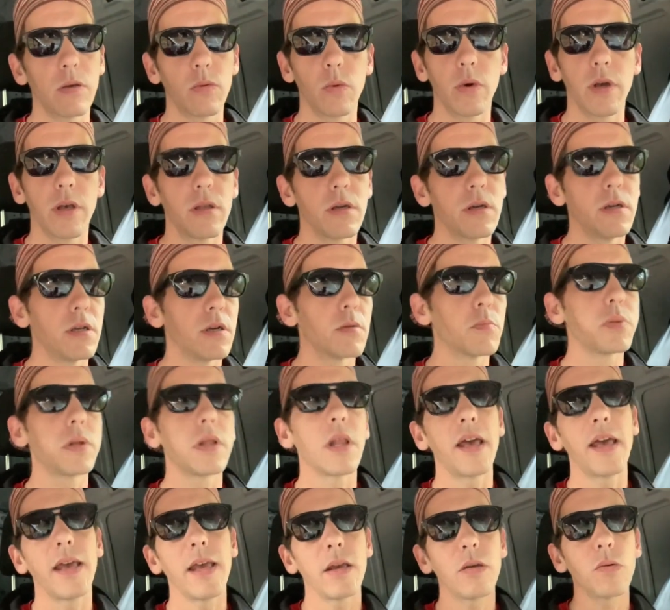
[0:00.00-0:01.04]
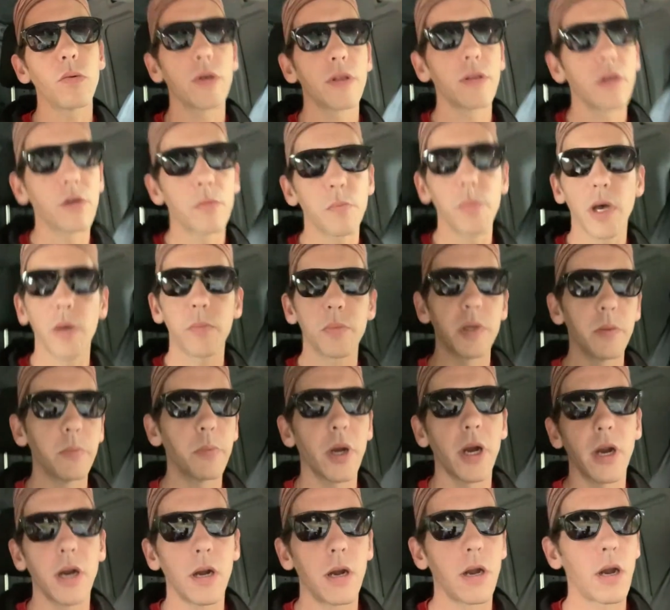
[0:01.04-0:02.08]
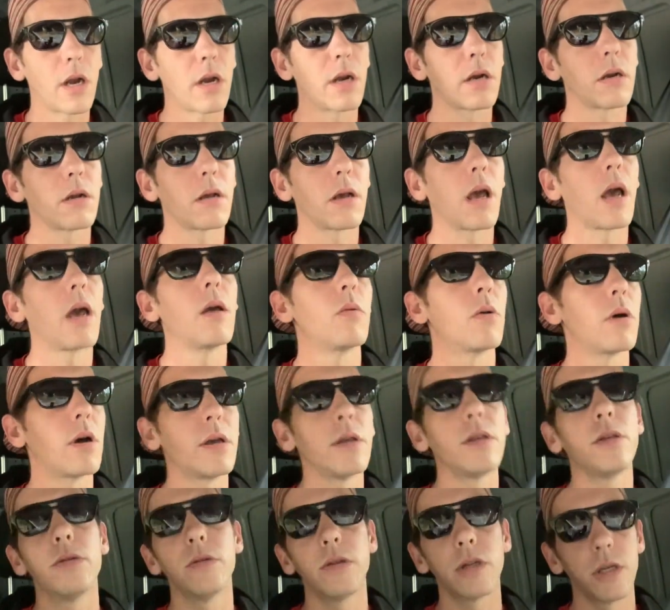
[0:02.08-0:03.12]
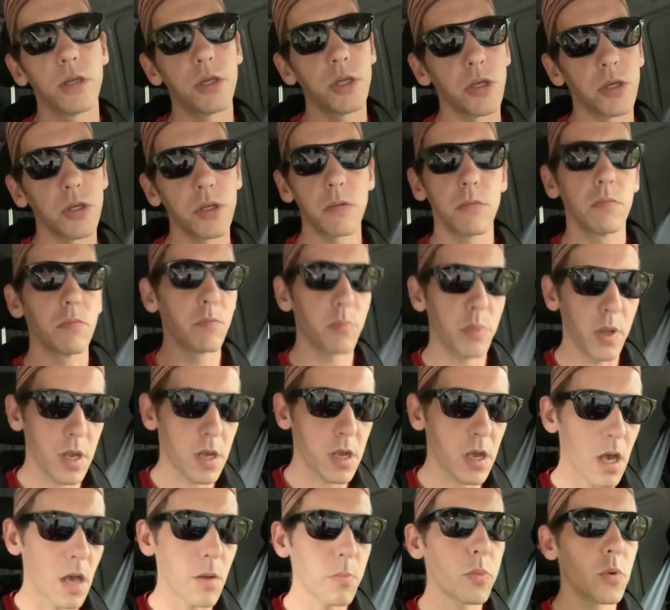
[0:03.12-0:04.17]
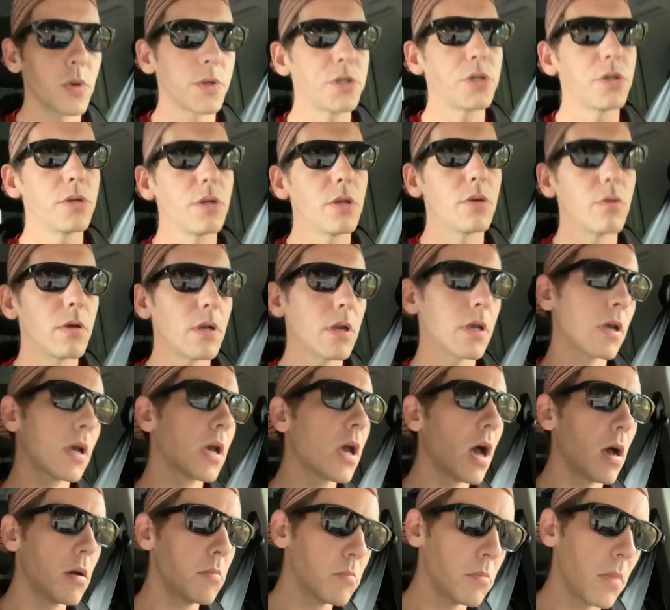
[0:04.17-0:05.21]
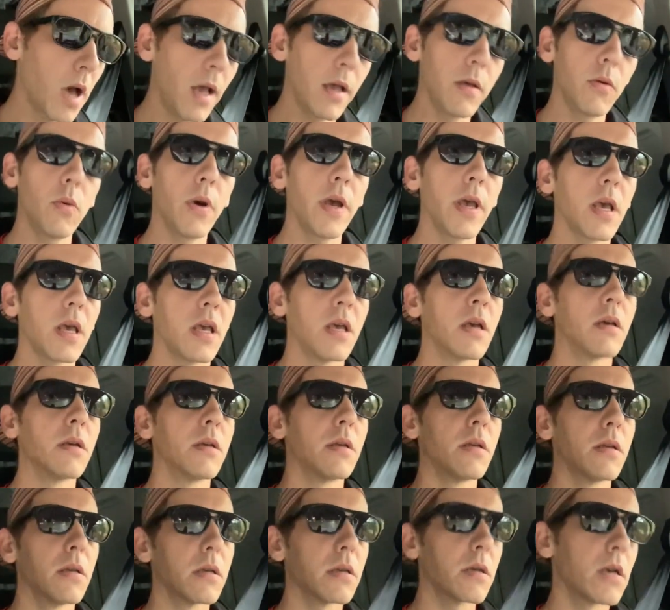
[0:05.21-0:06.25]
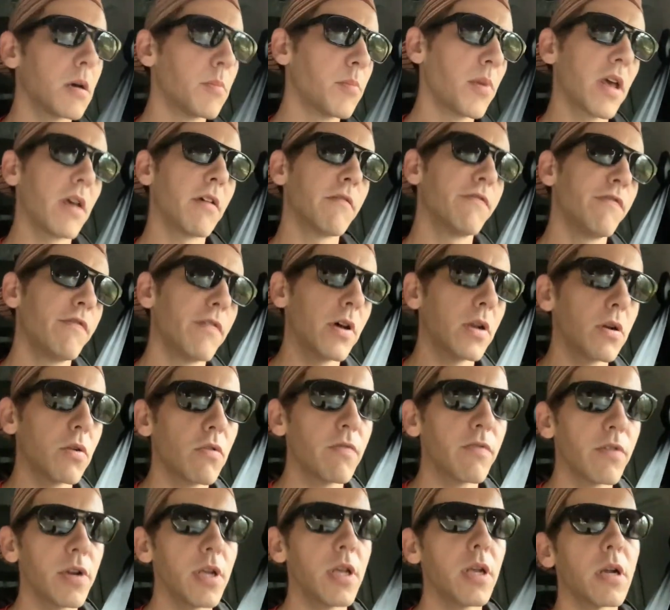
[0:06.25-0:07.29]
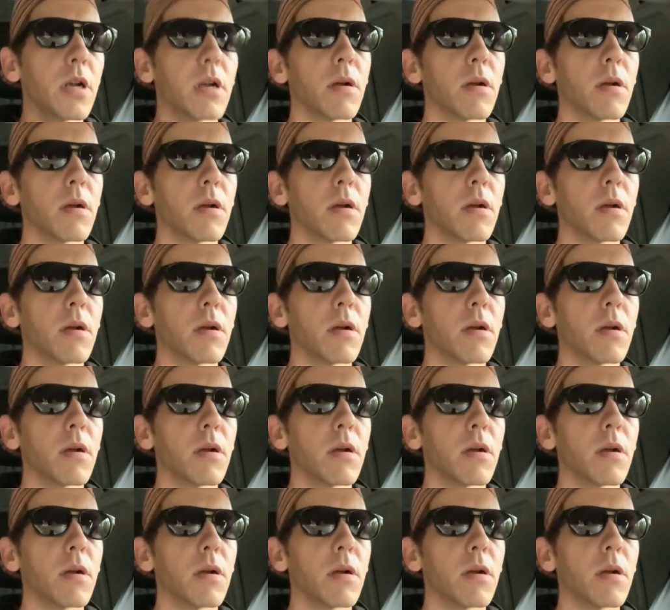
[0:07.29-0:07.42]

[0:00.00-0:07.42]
whether you're playing with your puppy partner, I want you to just pick up what you're doing and come my way. Come have fun over here.